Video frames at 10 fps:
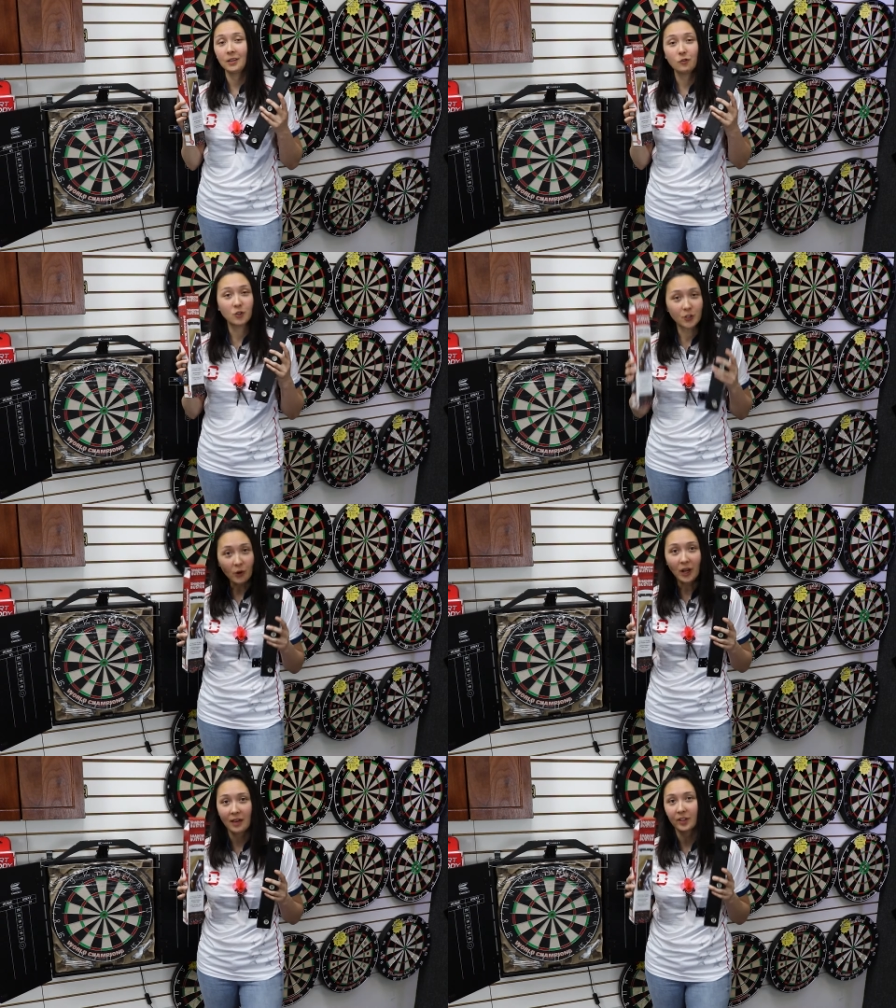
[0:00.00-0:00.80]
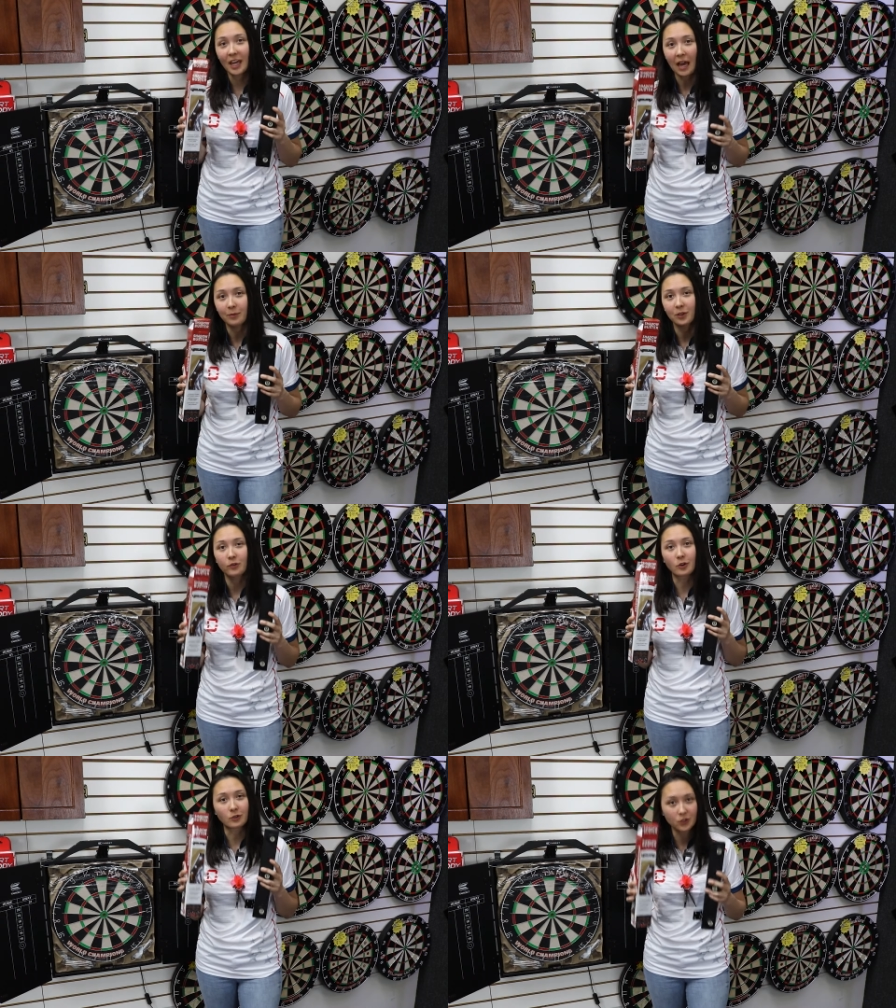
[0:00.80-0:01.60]
And if you don't have a cabinet
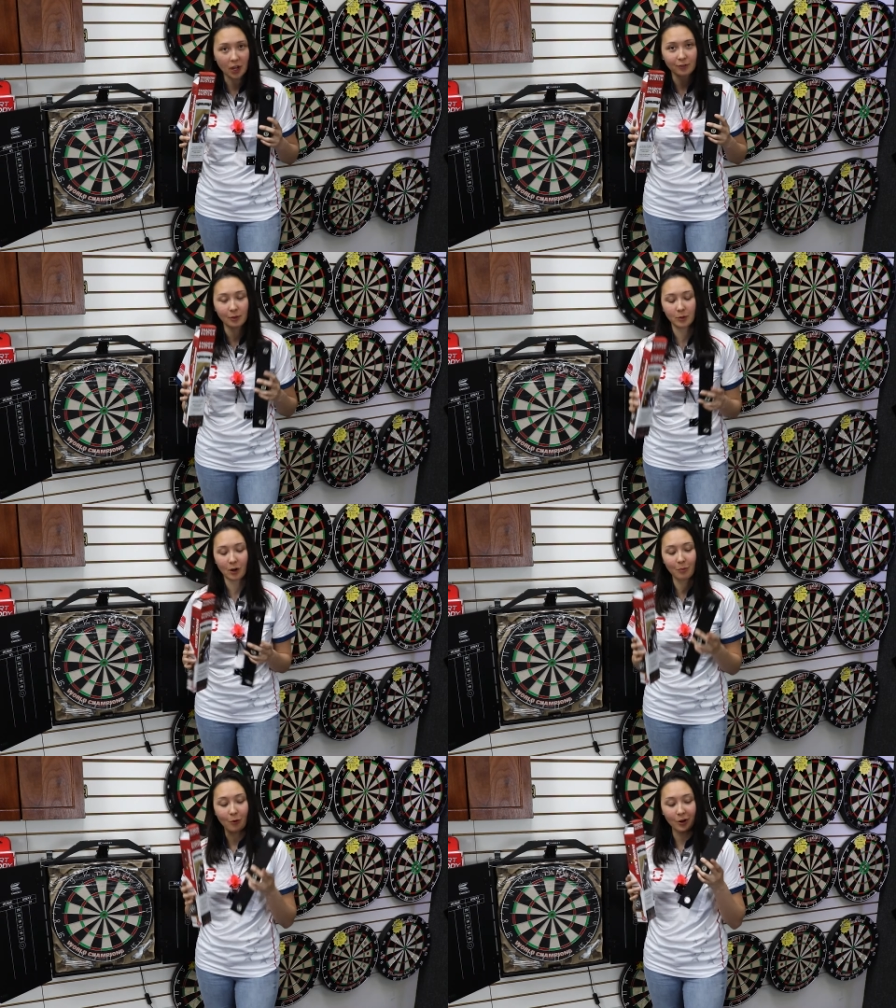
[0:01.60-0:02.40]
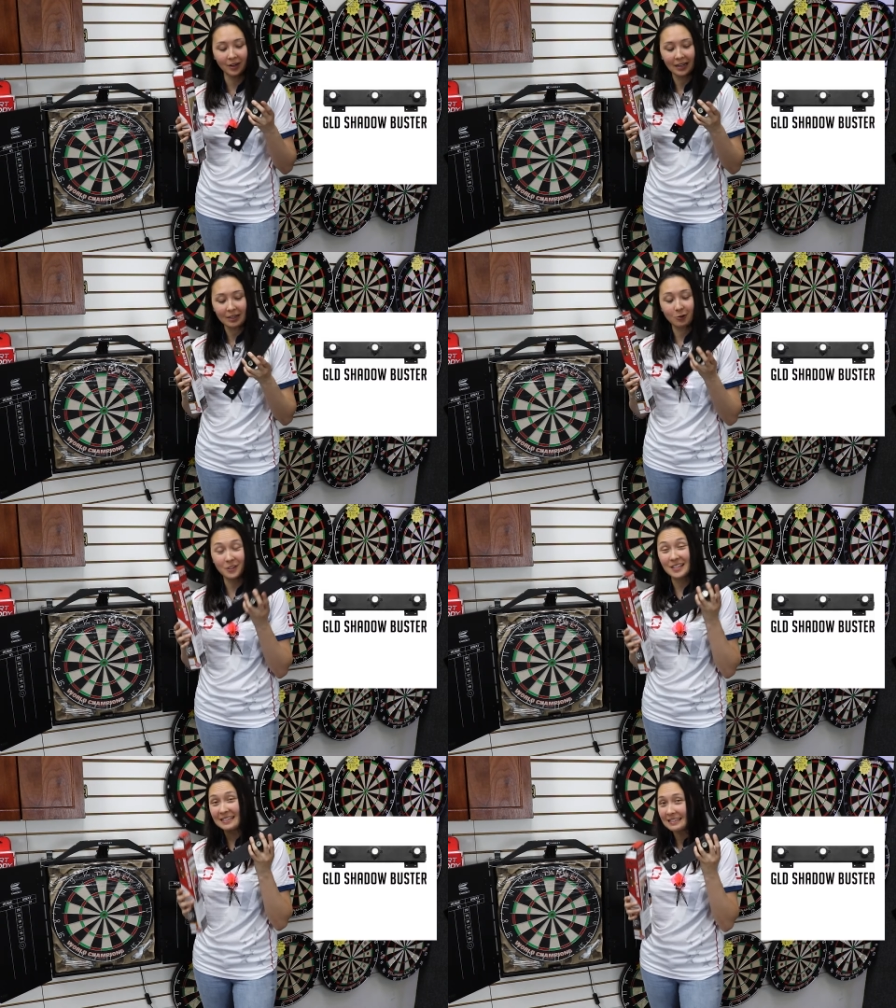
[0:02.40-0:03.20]
for your soft tip dartboard, you
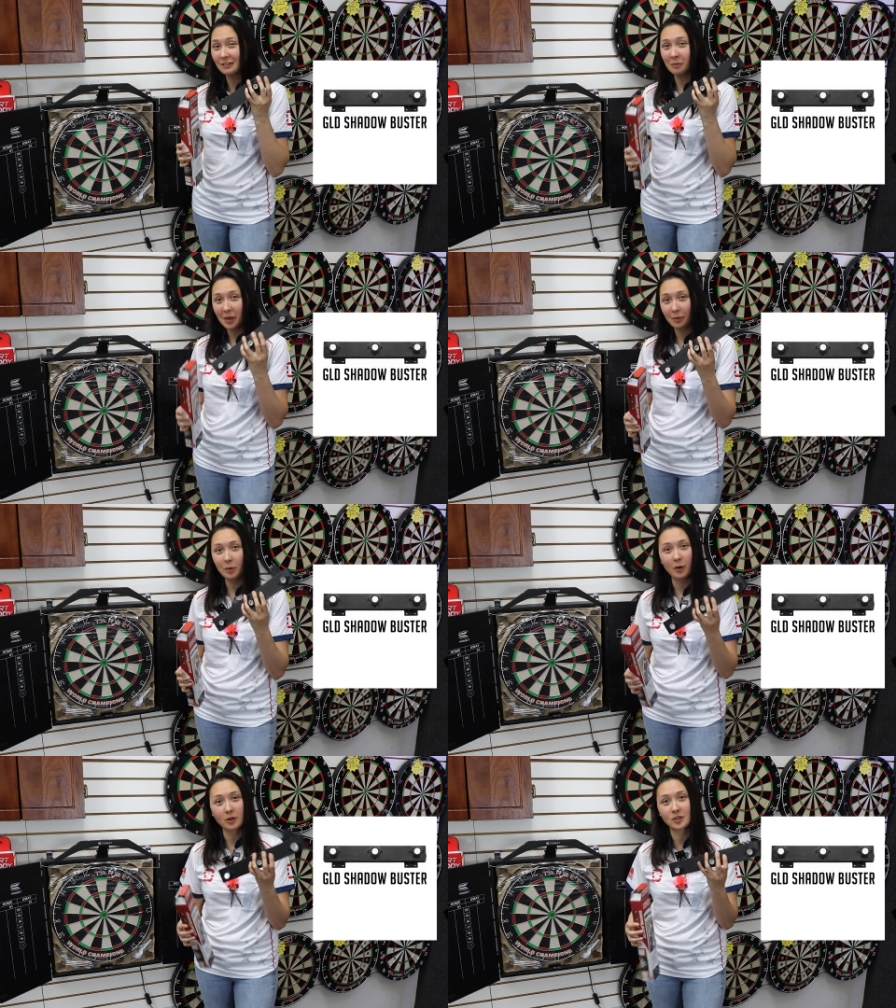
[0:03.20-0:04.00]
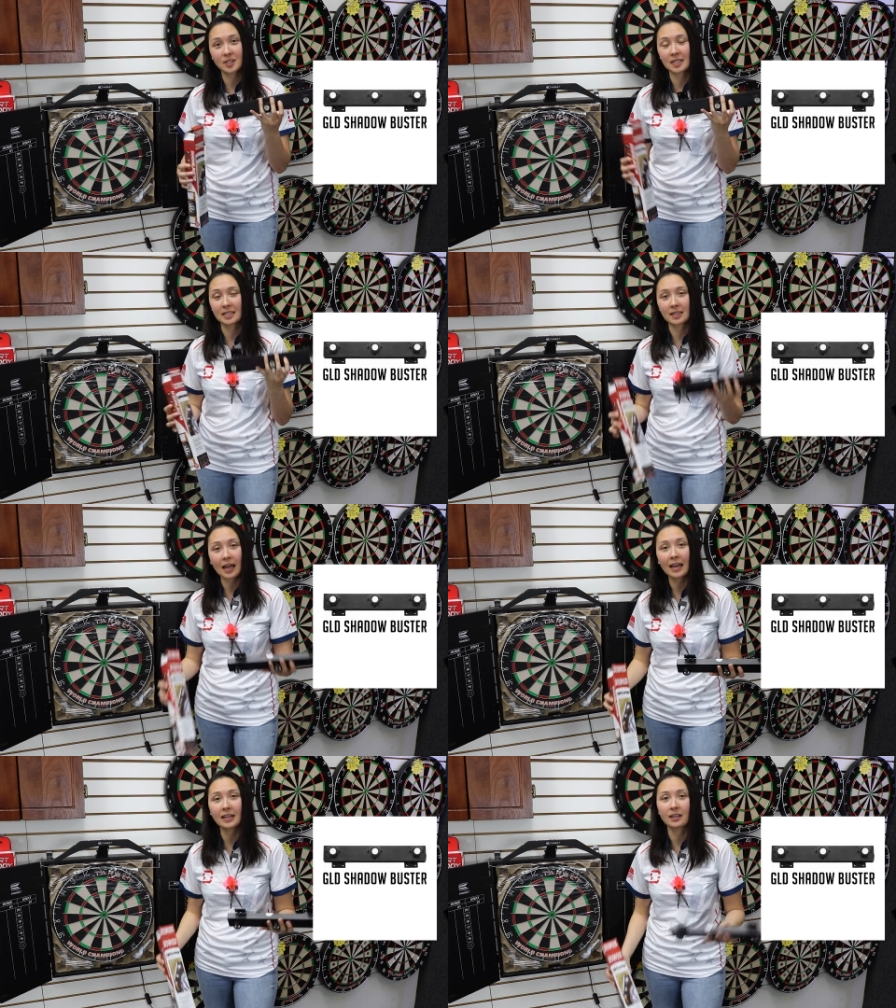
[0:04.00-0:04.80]
could still maybe purchase this
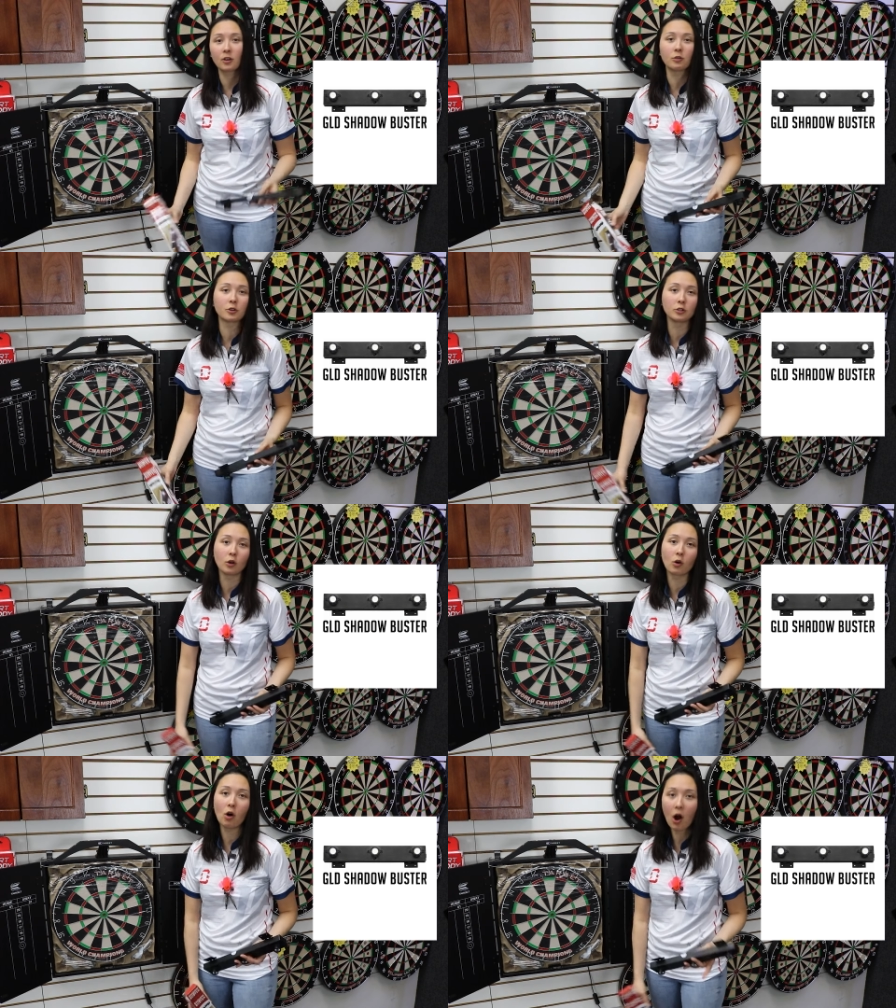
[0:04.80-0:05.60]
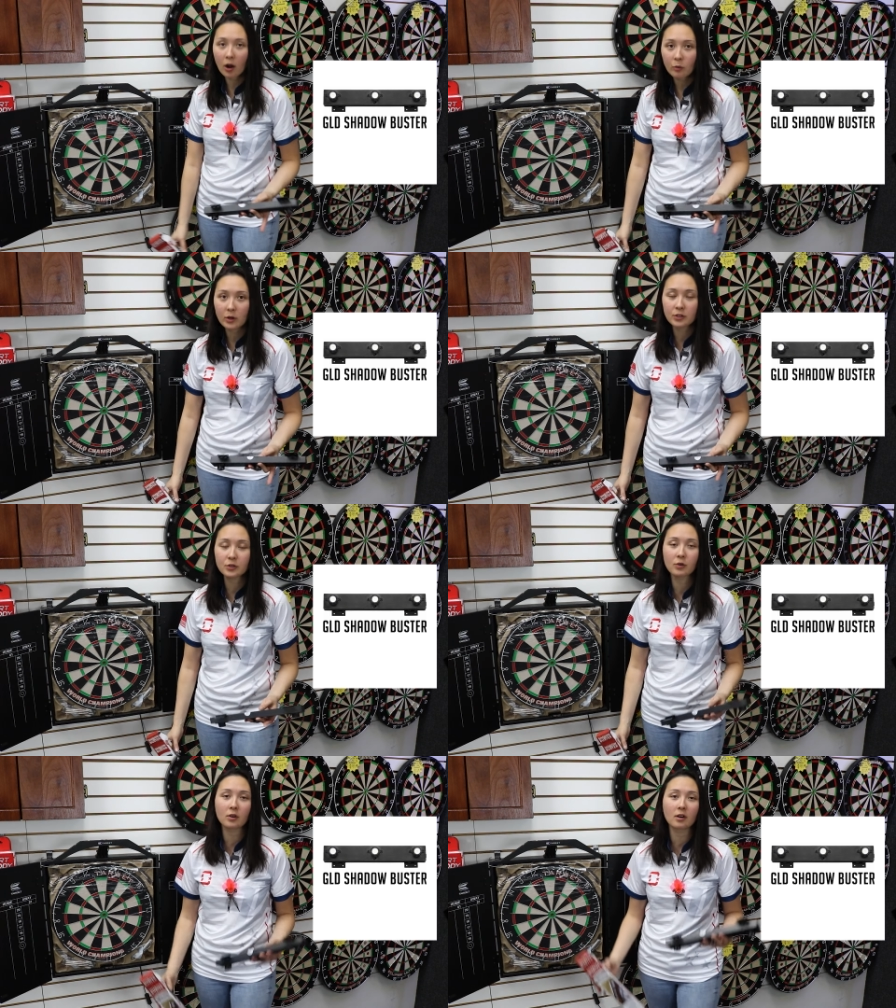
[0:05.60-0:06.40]
light and go to your local hardware
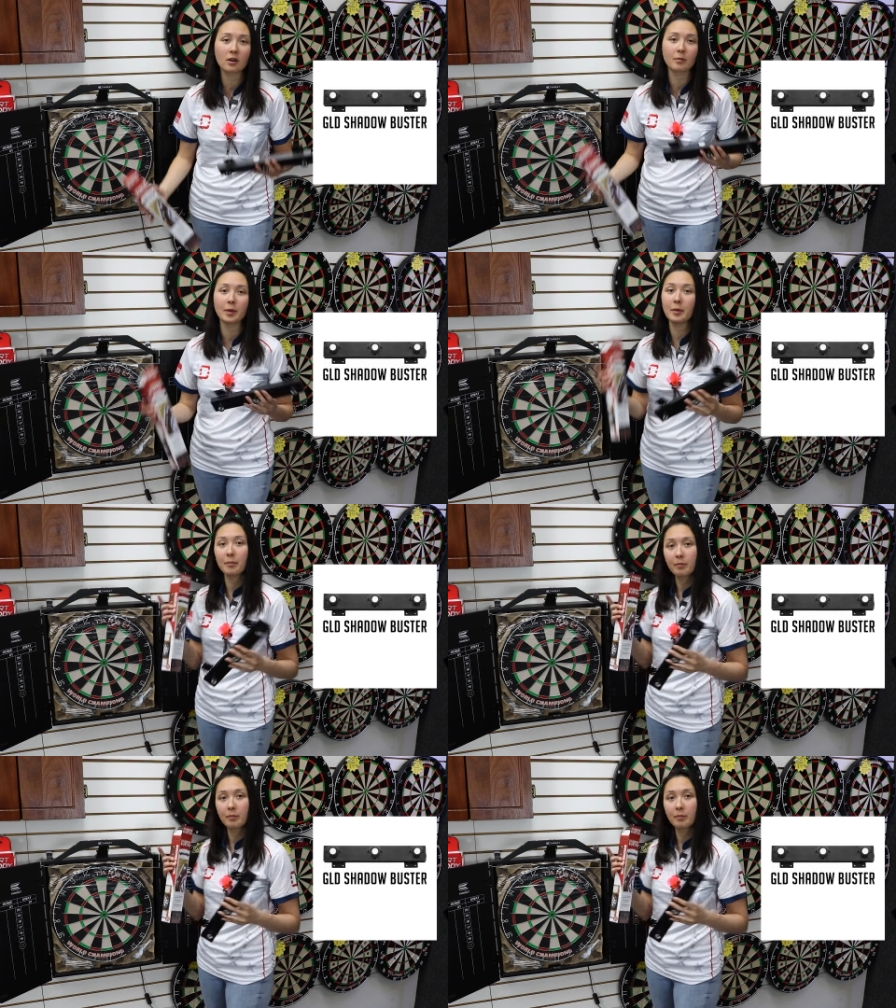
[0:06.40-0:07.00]
store, or maybe